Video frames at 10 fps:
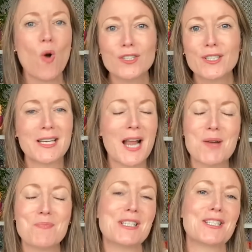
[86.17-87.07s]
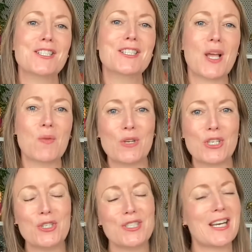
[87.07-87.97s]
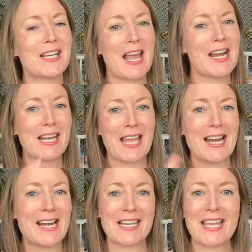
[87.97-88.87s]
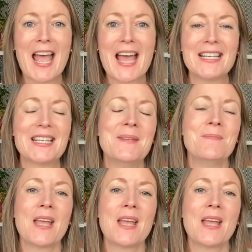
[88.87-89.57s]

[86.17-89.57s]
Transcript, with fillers: once in our business and we use it again and again and again.